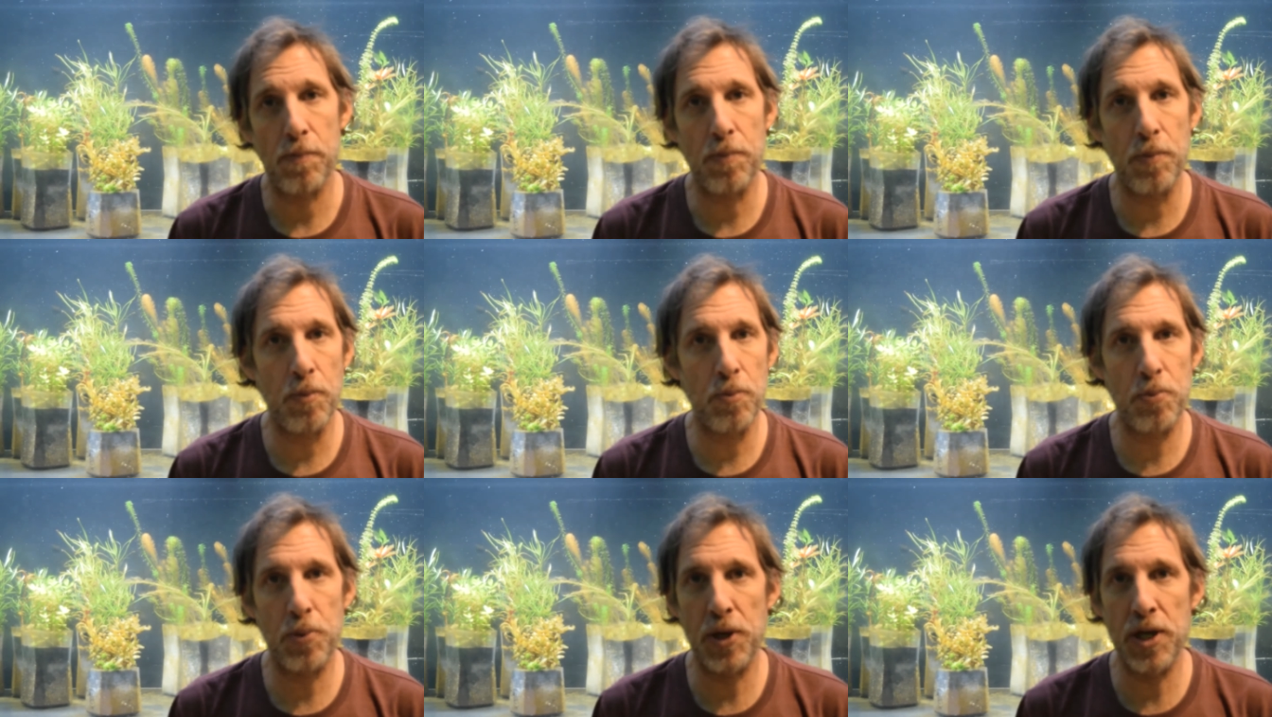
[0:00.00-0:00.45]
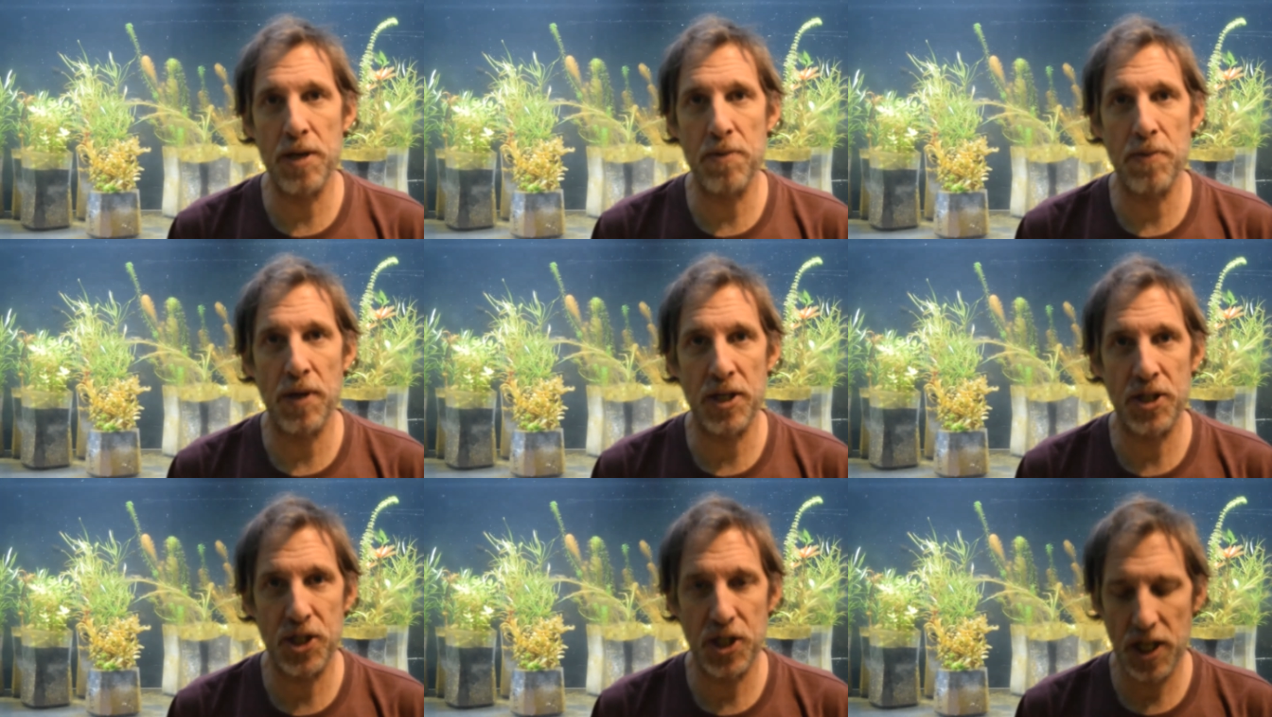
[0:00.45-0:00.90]
pretty
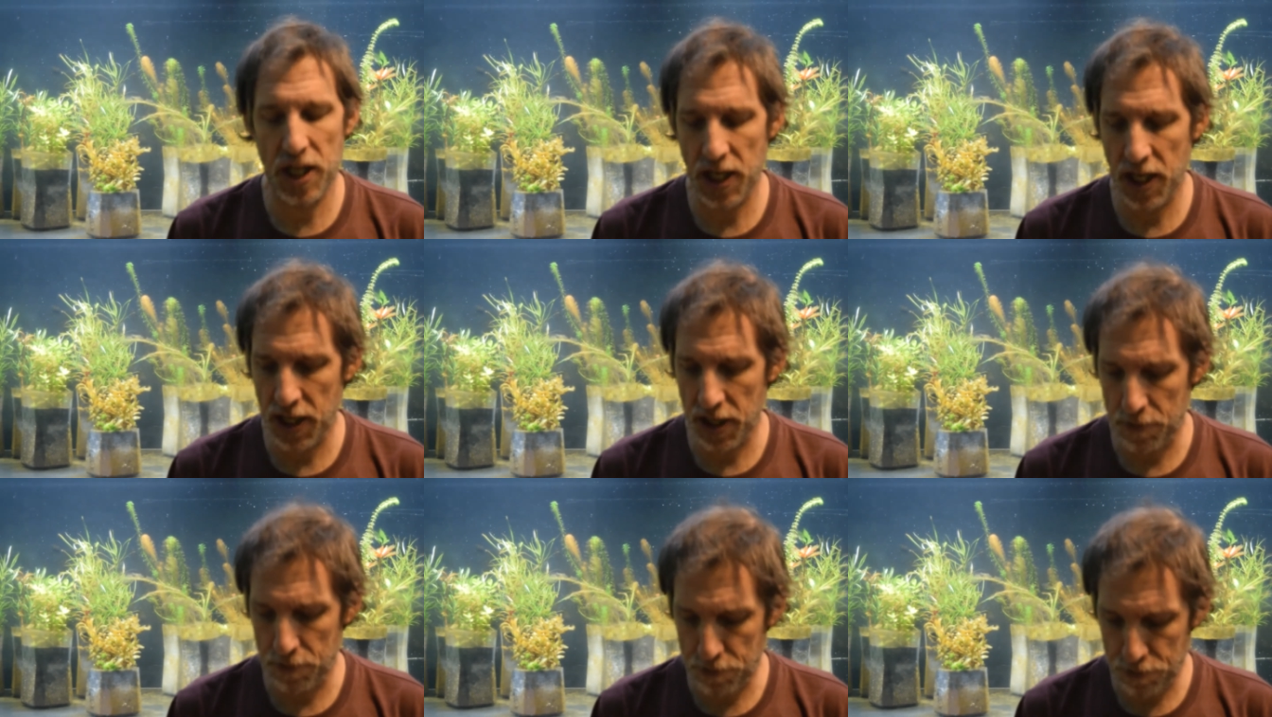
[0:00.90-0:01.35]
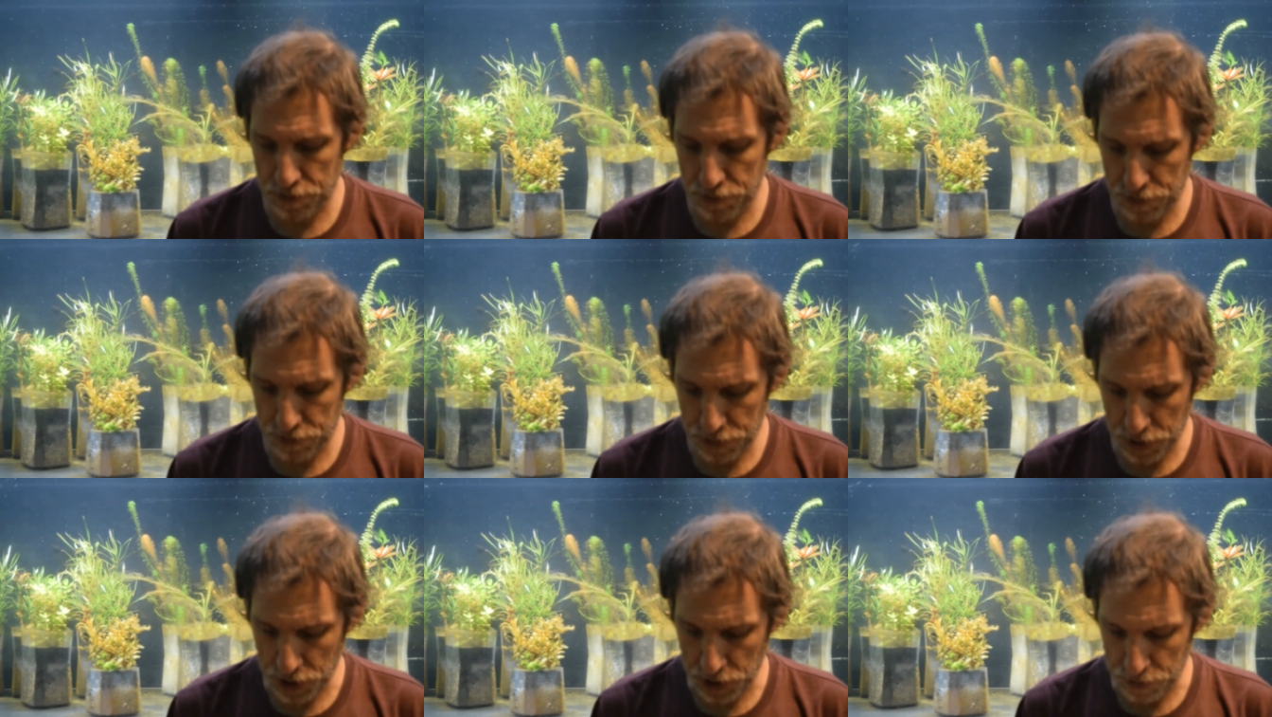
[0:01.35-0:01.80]
much in
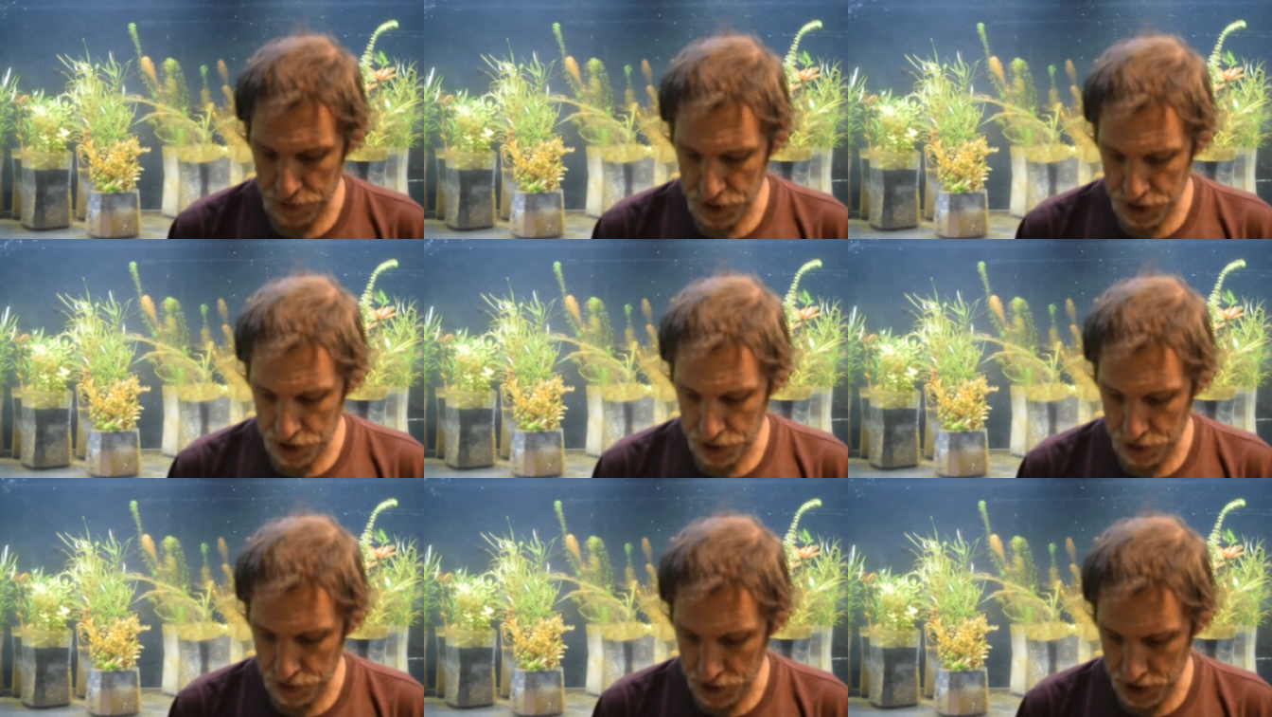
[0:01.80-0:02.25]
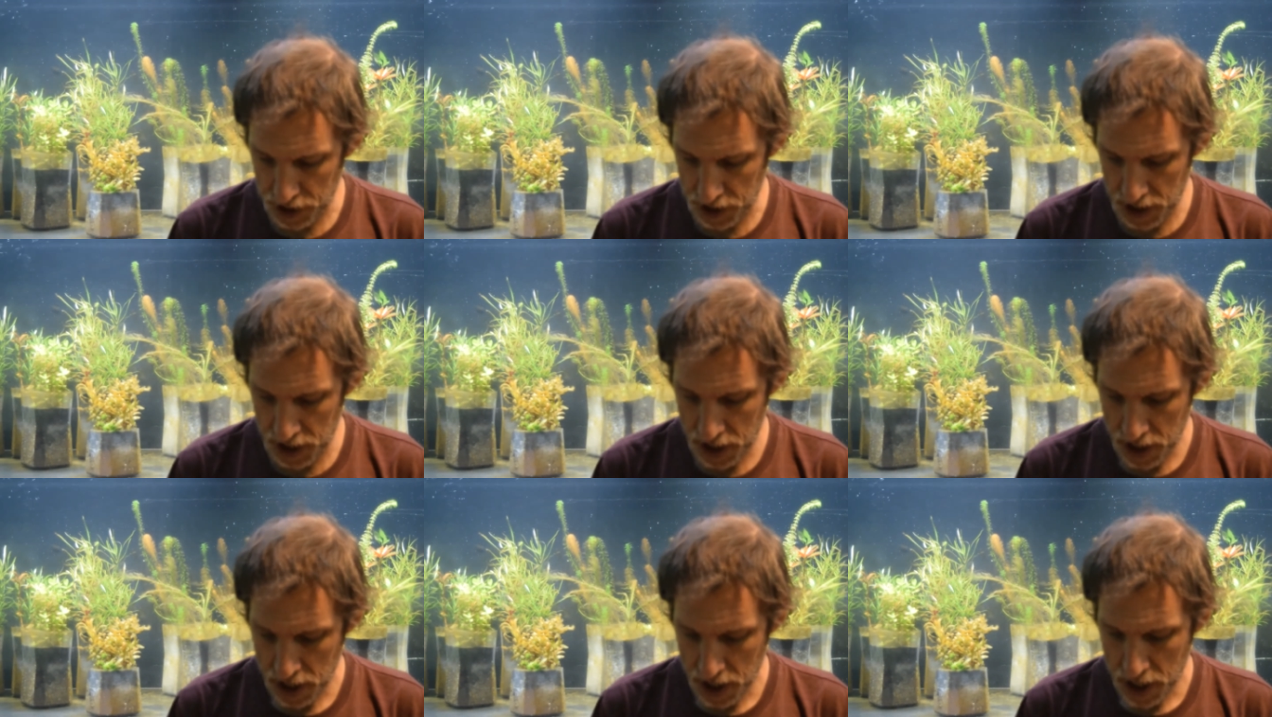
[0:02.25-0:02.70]

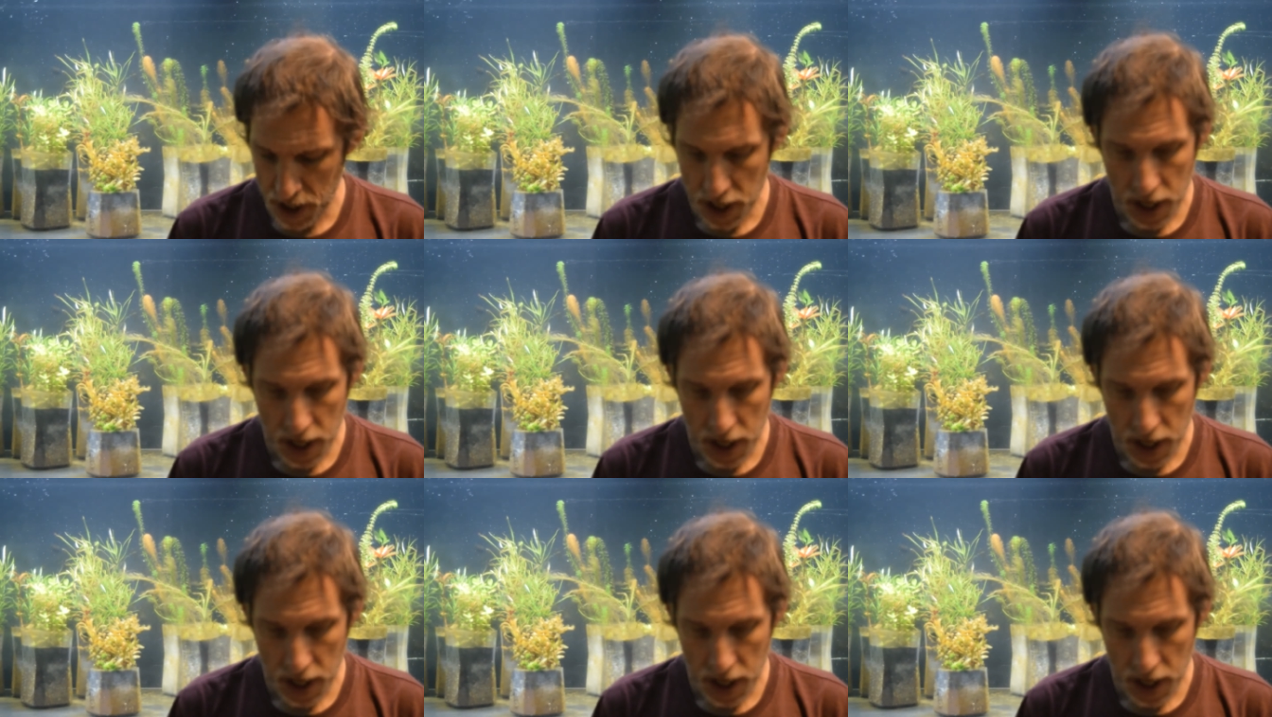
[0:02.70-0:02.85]
perpetuity.